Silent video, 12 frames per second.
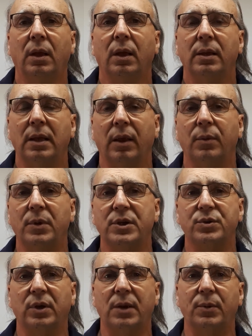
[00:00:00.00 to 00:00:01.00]
Now, the
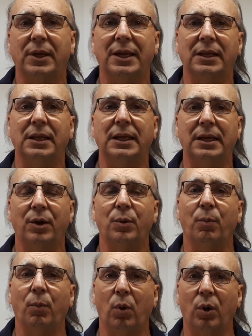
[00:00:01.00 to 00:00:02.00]
Minister of Labor can lay
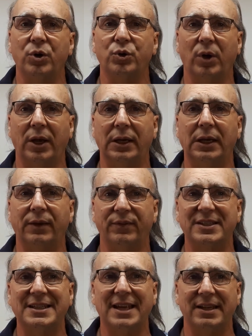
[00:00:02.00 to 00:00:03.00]
out more training if
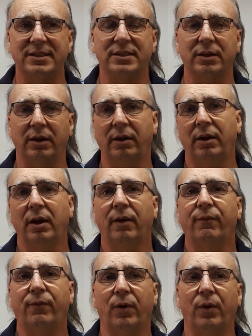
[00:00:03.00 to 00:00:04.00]
it's necessary
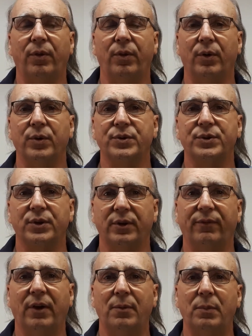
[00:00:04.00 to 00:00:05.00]
for those
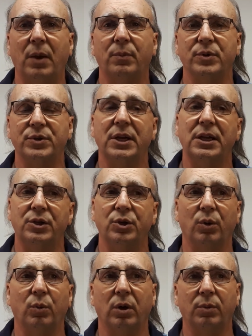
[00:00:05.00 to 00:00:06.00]
certified members in
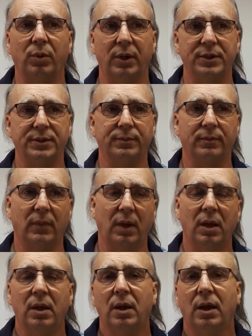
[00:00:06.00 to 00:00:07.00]
your workplace.
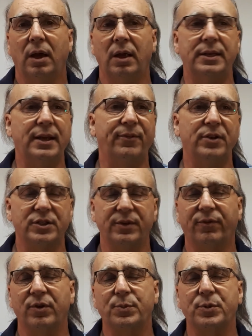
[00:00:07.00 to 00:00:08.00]
Definition
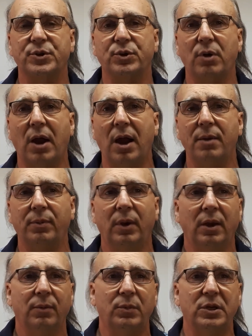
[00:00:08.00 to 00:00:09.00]
for prescribed
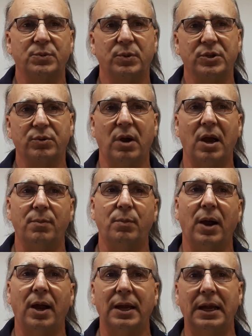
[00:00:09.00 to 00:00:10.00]
means prescribed
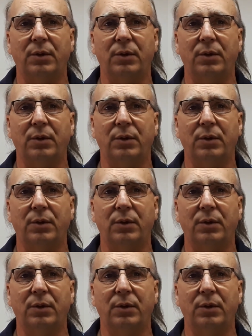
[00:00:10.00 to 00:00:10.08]
by a